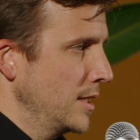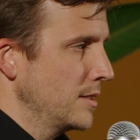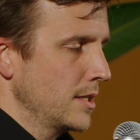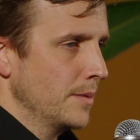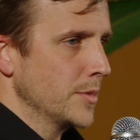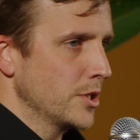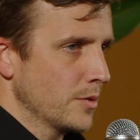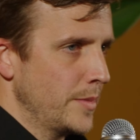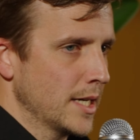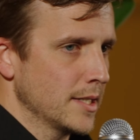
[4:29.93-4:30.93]
some
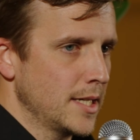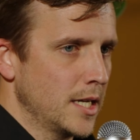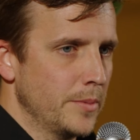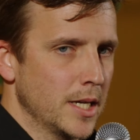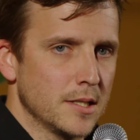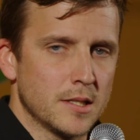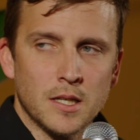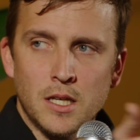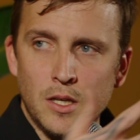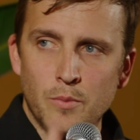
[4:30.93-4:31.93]
stock market database,
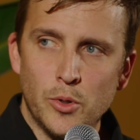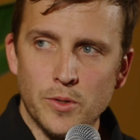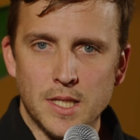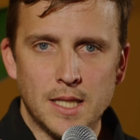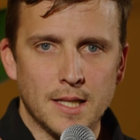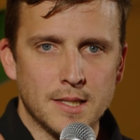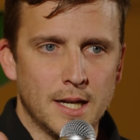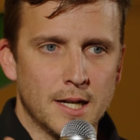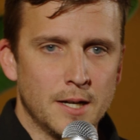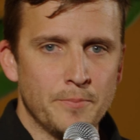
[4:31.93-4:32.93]
pulls in that
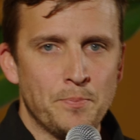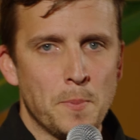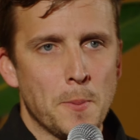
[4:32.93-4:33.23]
data,